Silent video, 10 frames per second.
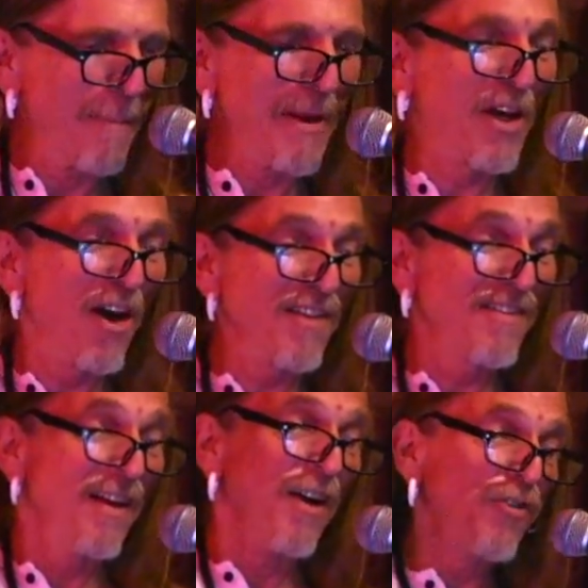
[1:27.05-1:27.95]

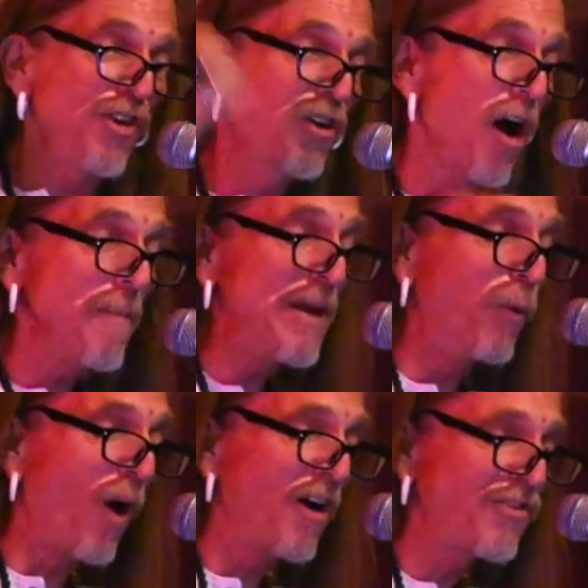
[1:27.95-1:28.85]
because she caught me
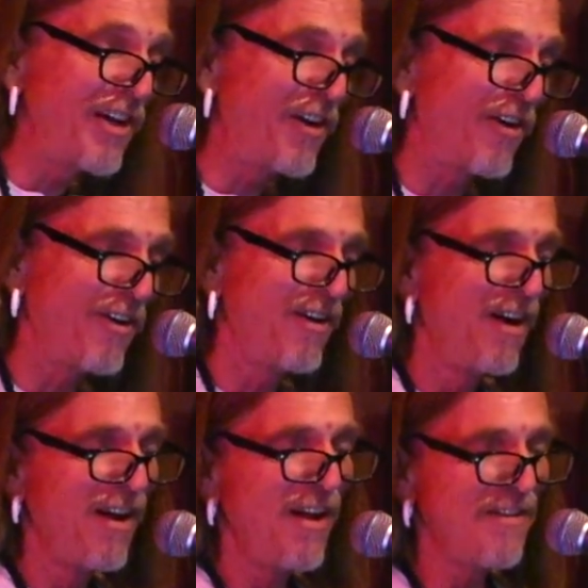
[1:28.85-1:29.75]
watching
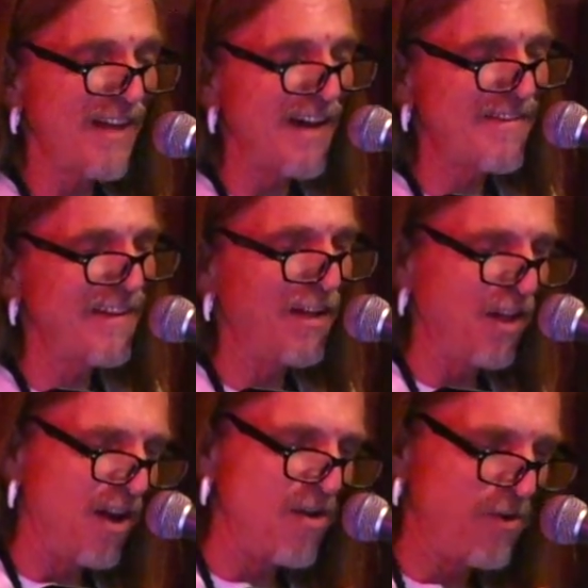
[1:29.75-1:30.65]
her dancing
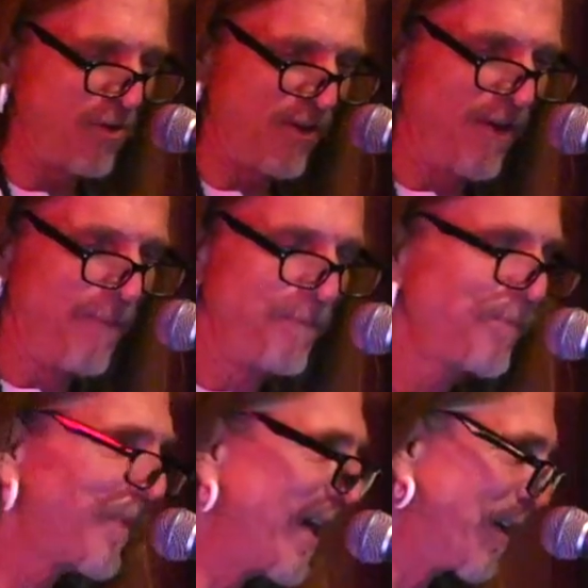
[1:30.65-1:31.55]
alone
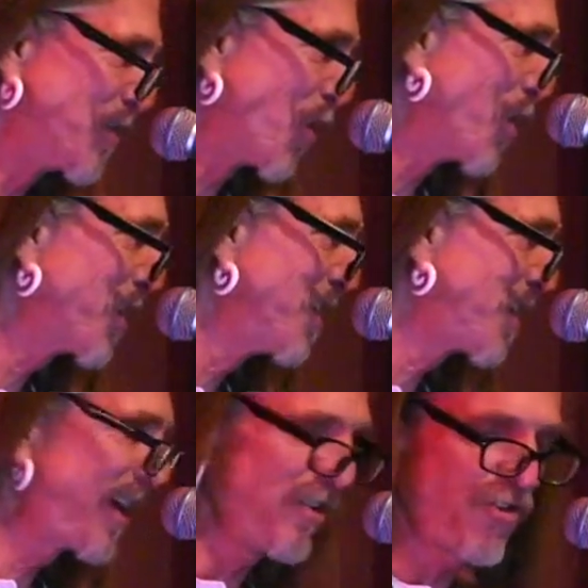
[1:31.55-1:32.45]
in a darkened
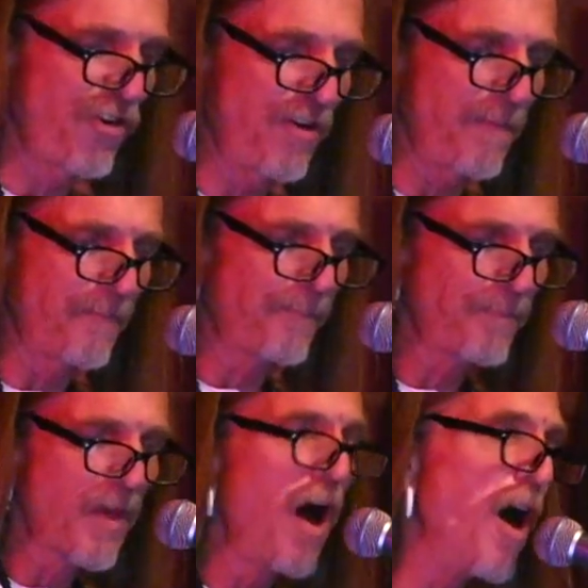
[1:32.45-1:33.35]
kitchen,
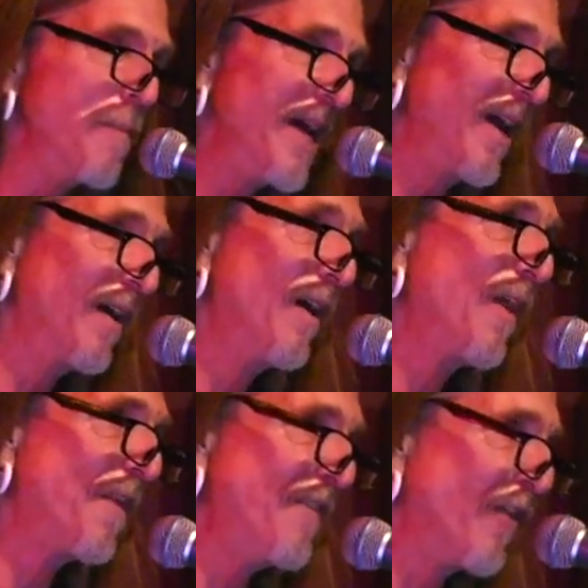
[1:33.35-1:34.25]
humming
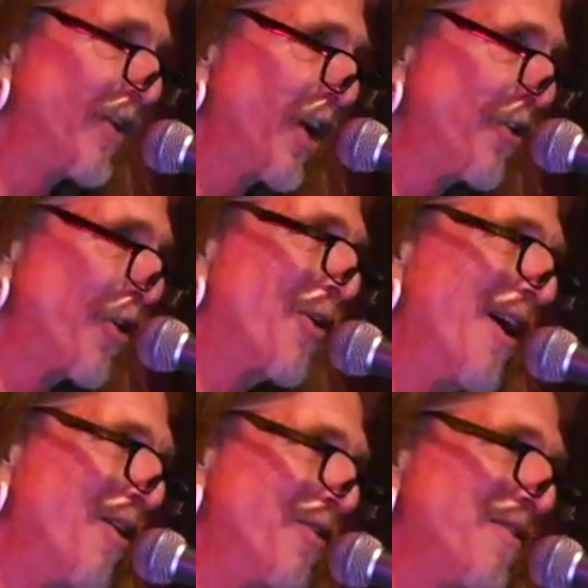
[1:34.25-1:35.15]
the Velvet
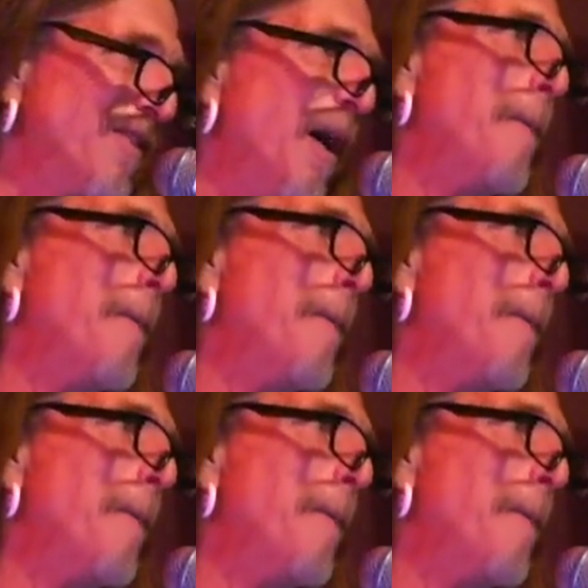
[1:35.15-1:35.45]
Underground's